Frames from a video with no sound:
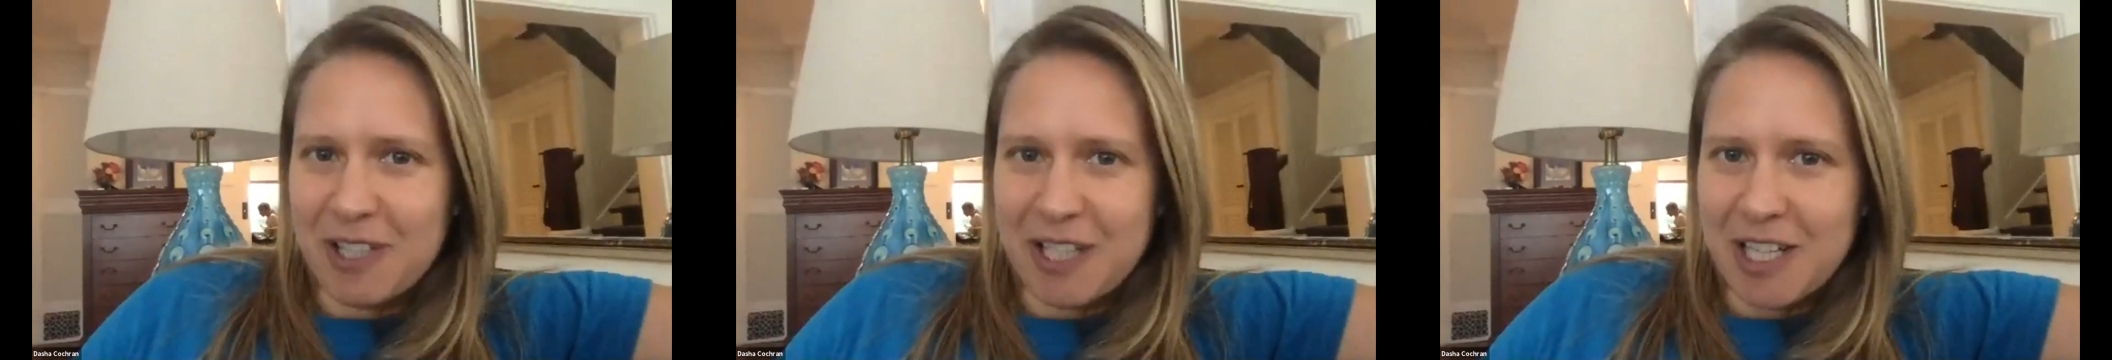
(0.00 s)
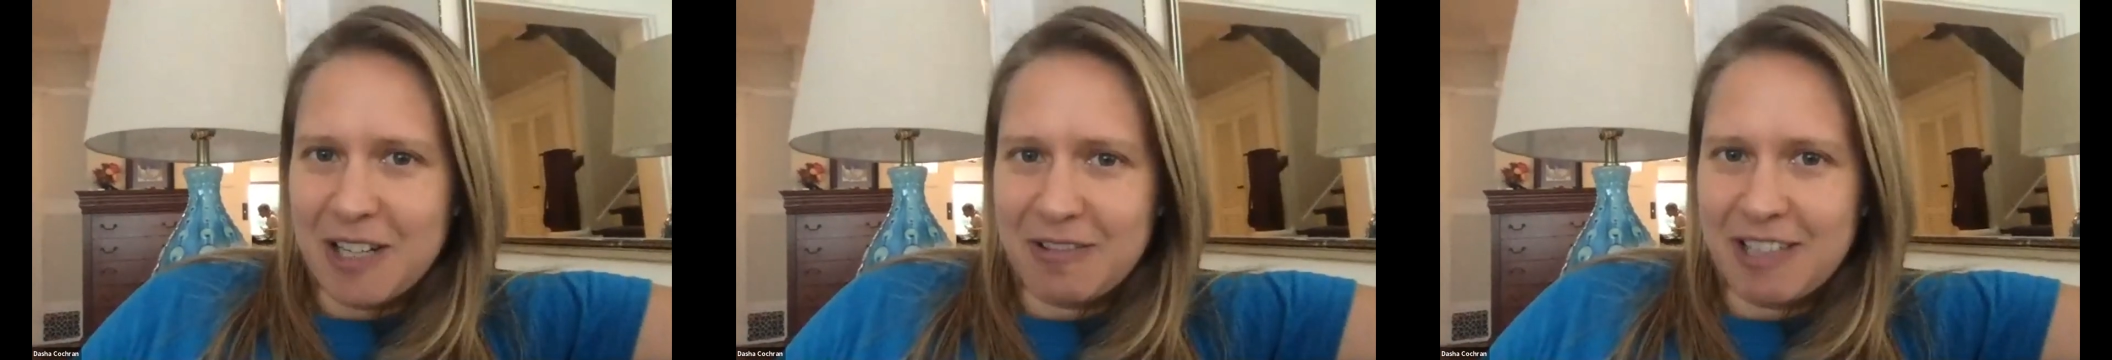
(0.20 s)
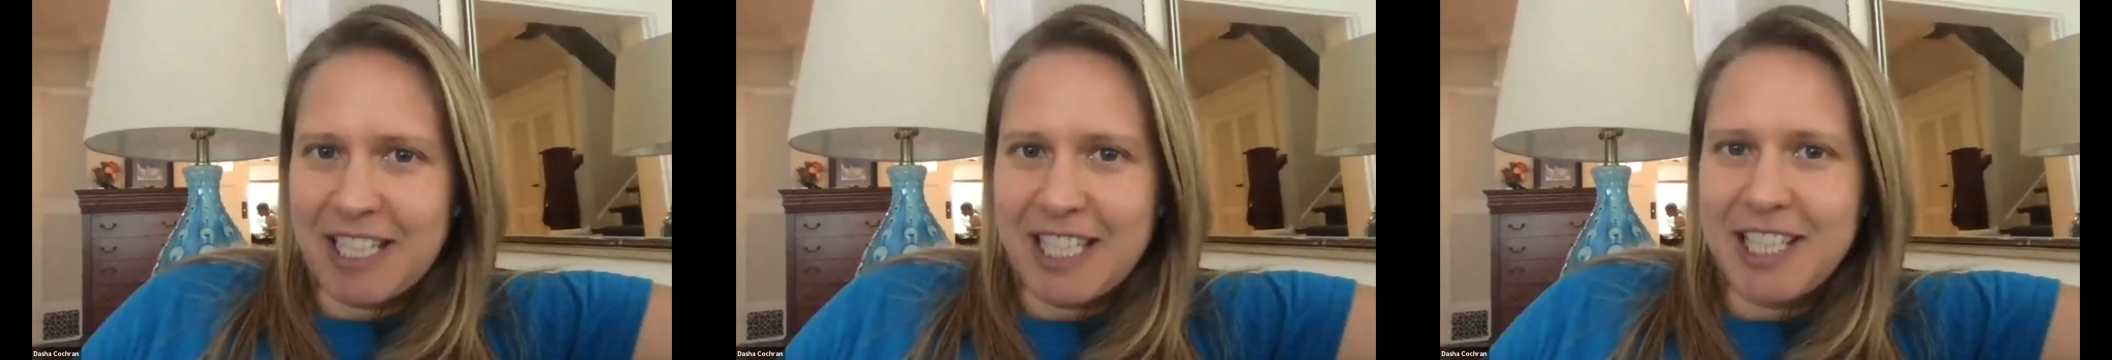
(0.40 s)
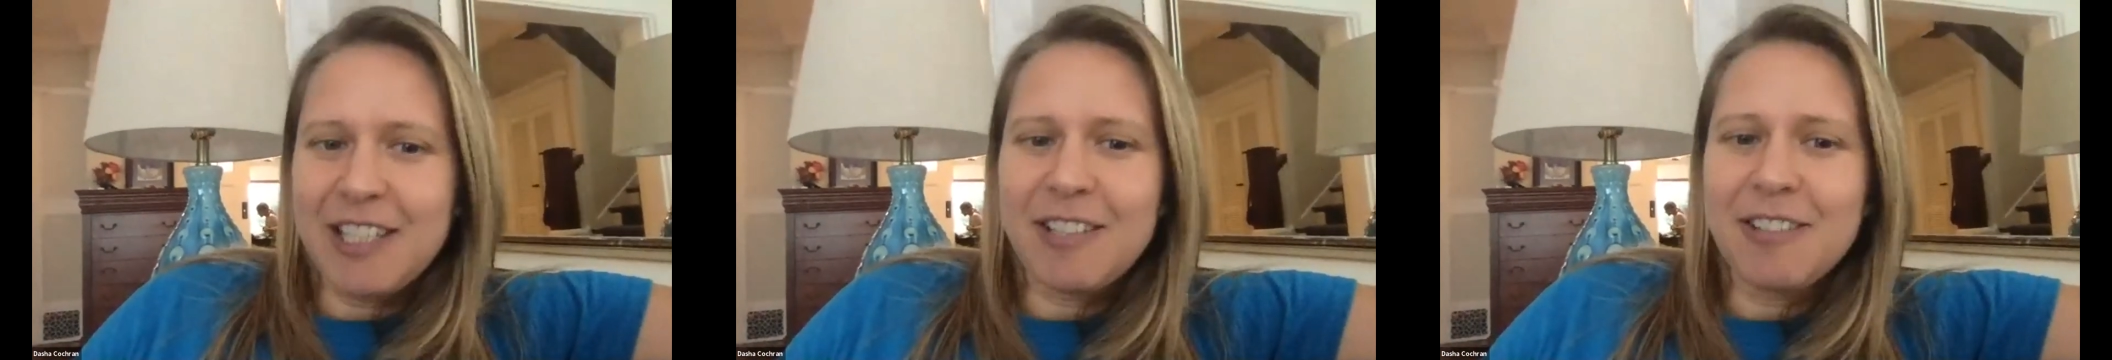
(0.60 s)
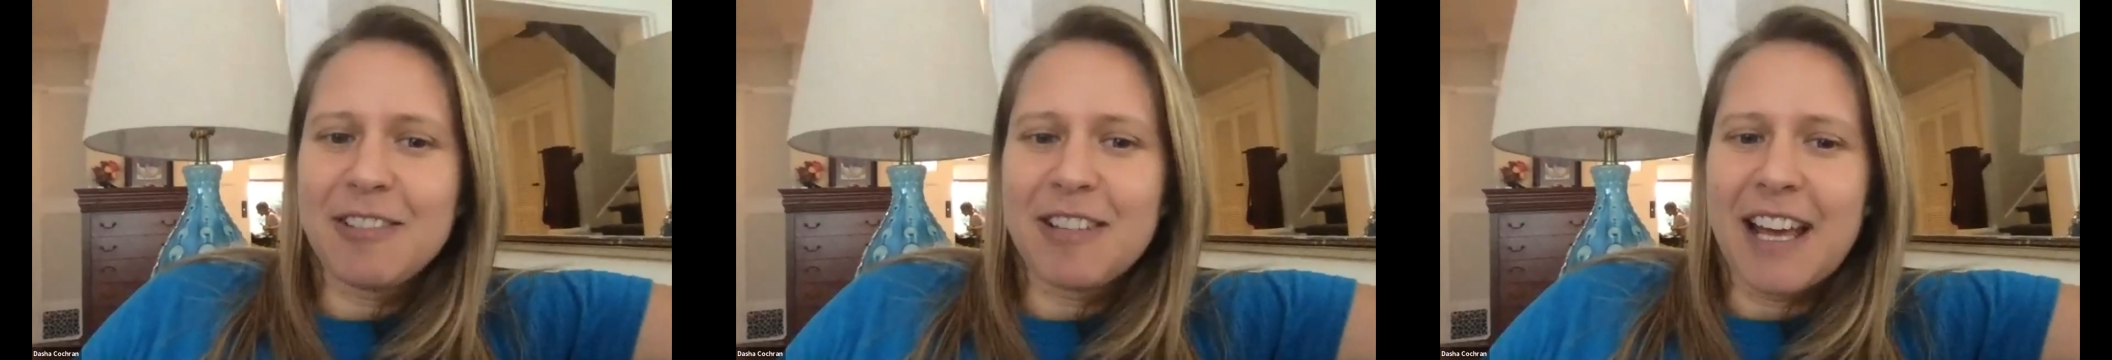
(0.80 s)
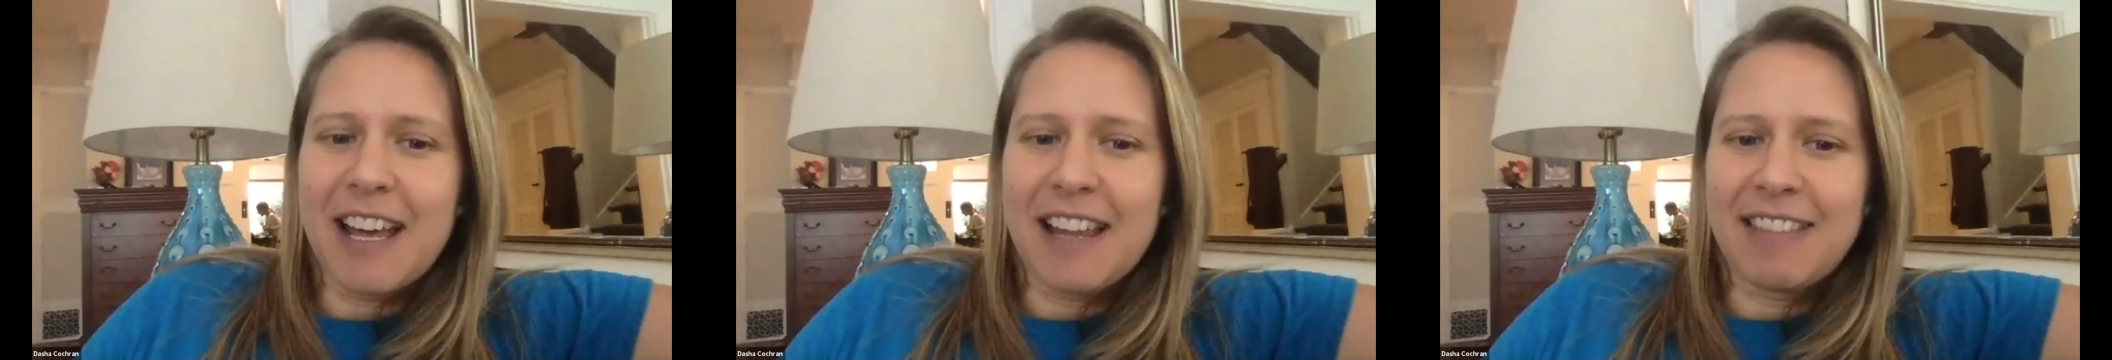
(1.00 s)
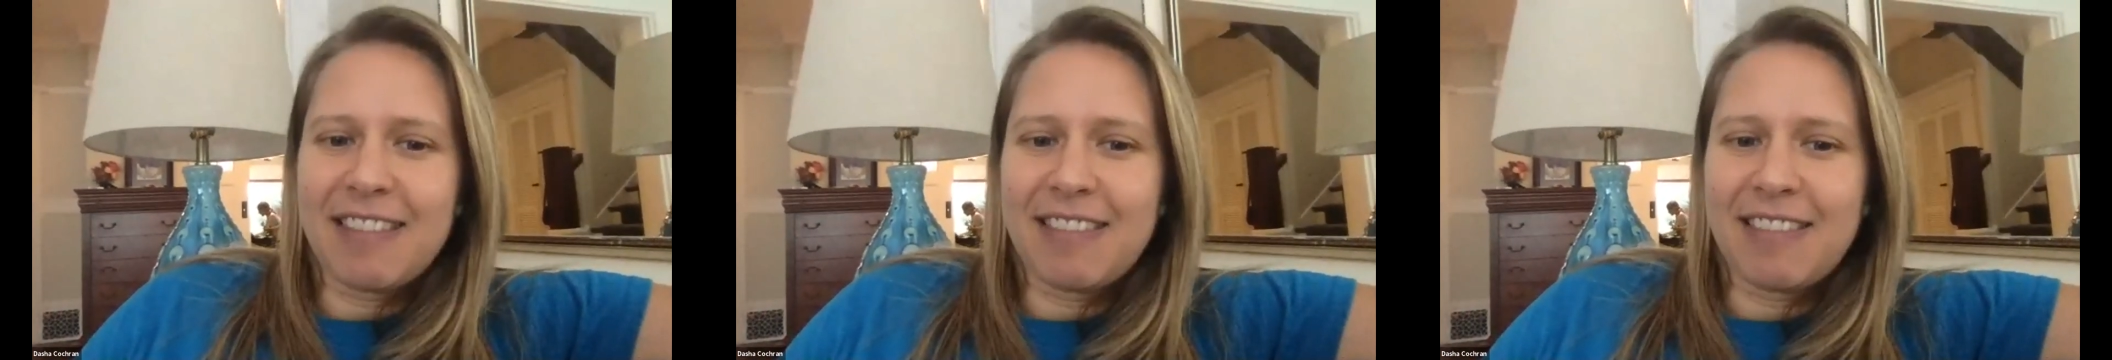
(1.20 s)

You know, he knew that